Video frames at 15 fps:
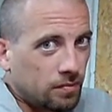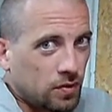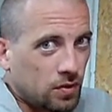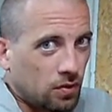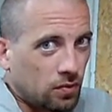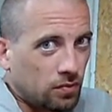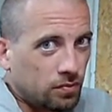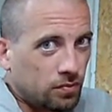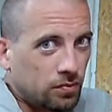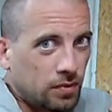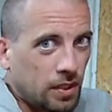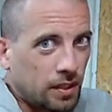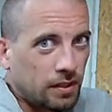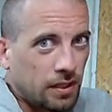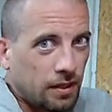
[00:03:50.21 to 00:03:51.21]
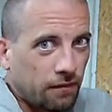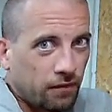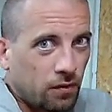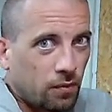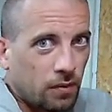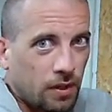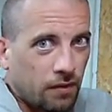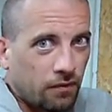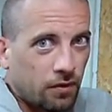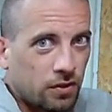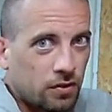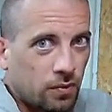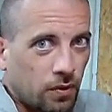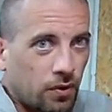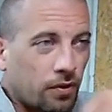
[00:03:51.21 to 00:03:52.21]
so take that for whatever
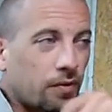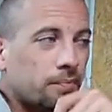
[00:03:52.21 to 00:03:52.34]
it's worth.